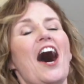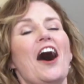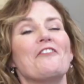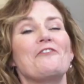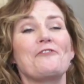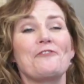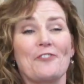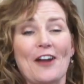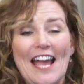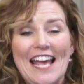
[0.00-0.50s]

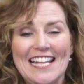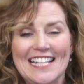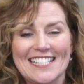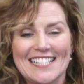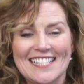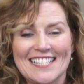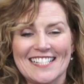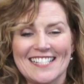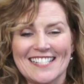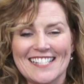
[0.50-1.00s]

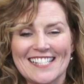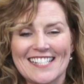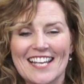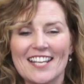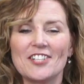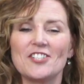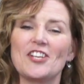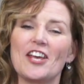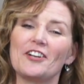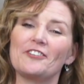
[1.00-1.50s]
Friends,
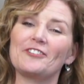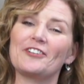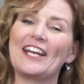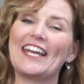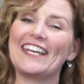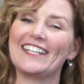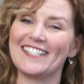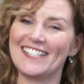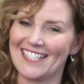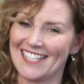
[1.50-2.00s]
Jennifer
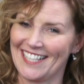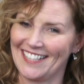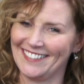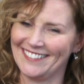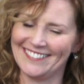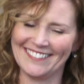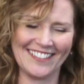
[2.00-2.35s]
Aniston.